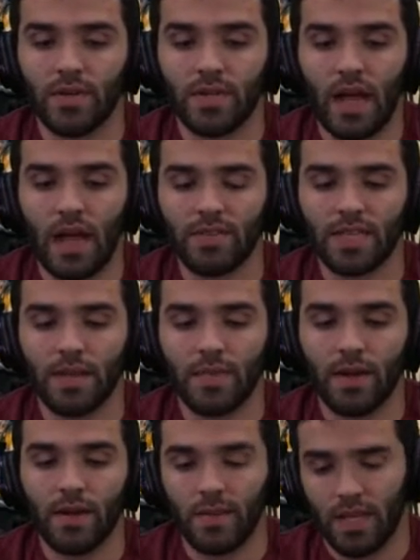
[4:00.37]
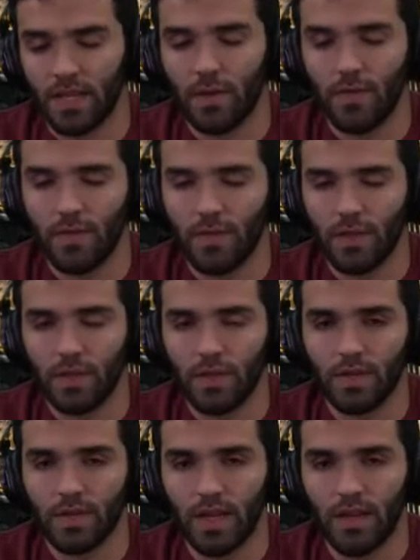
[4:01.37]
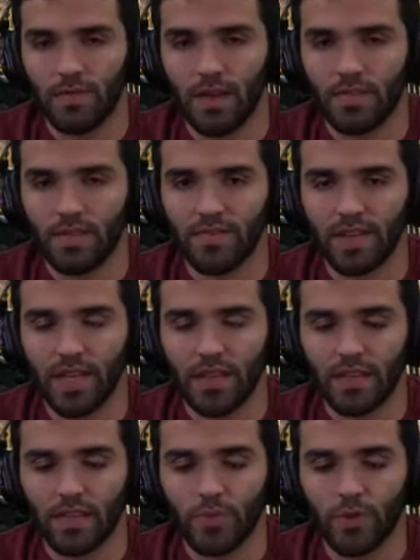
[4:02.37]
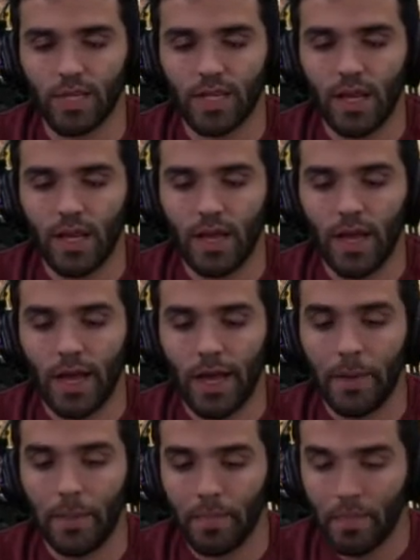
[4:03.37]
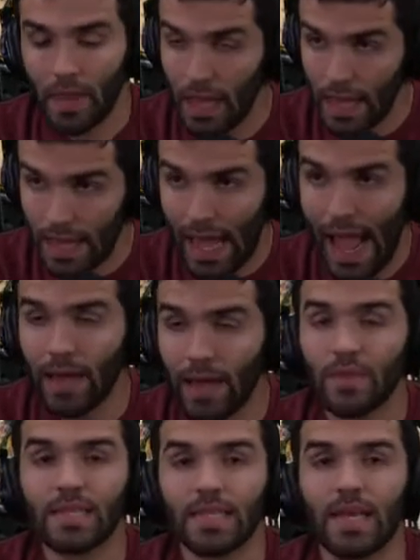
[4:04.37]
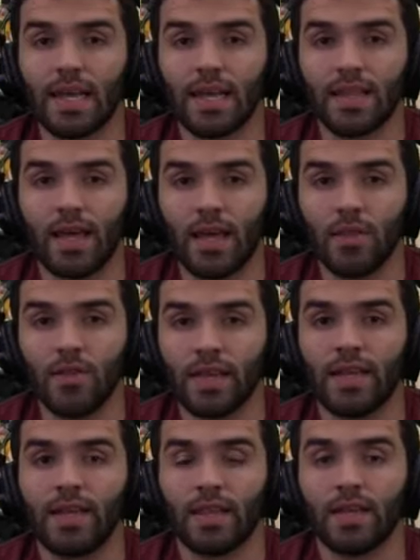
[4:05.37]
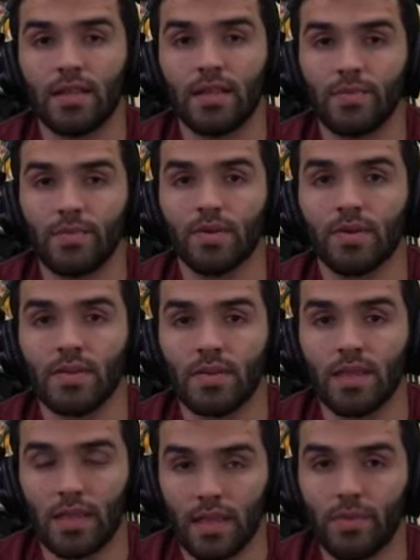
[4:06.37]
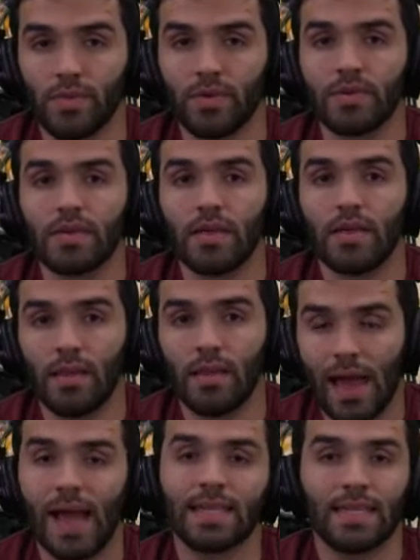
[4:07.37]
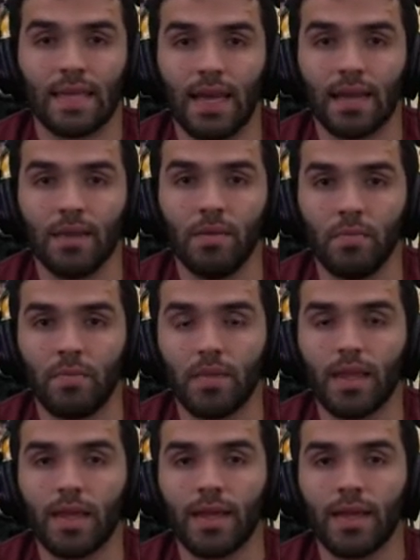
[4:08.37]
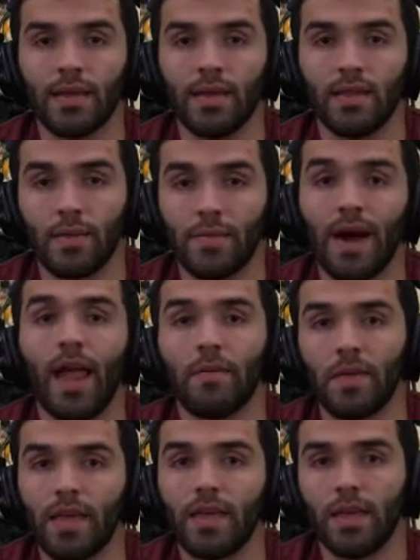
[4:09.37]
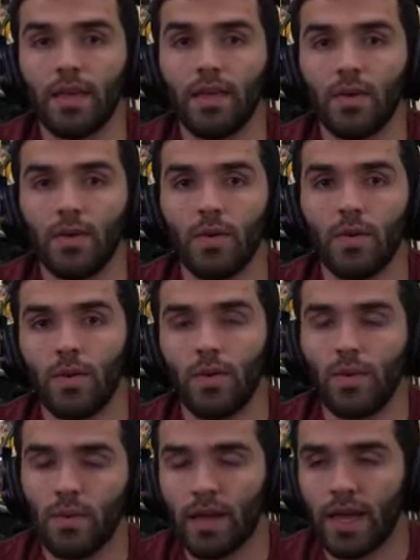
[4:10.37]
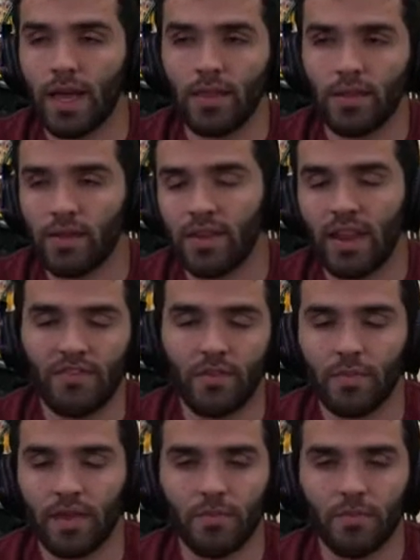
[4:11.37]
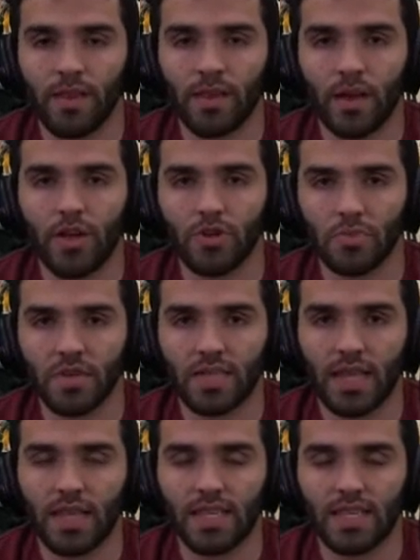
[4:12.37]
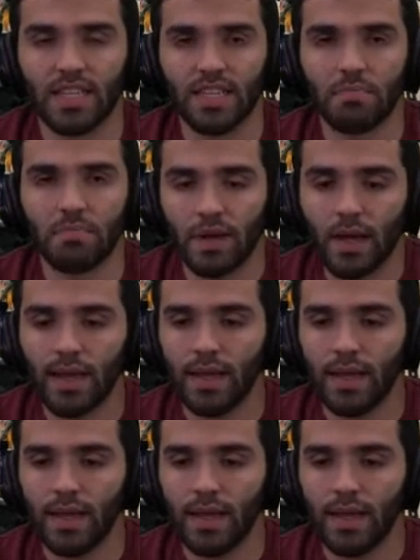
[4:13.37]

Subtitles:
I was comparing, because I work for the Clippers, AM570 LA Sports. I will say that looking at the Clippers last night played the Miami Heat, who, again, they've never been really 100% this season. But